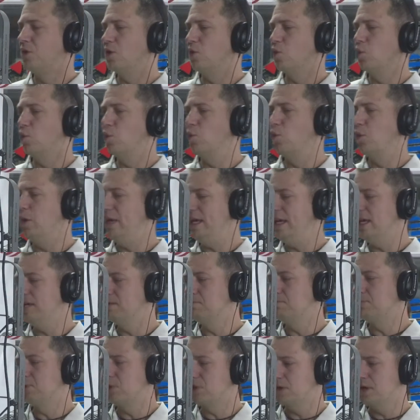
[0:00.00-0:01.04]
We
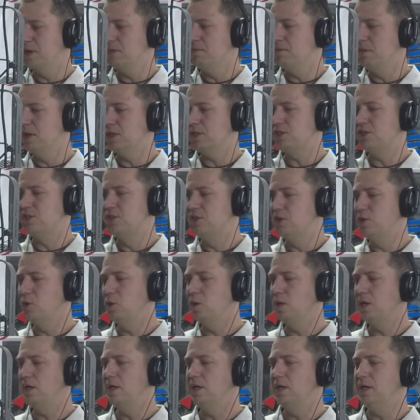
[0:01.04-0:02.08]
can pretty much
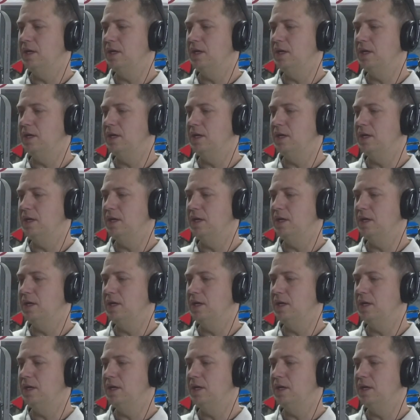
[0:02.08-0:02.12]
do,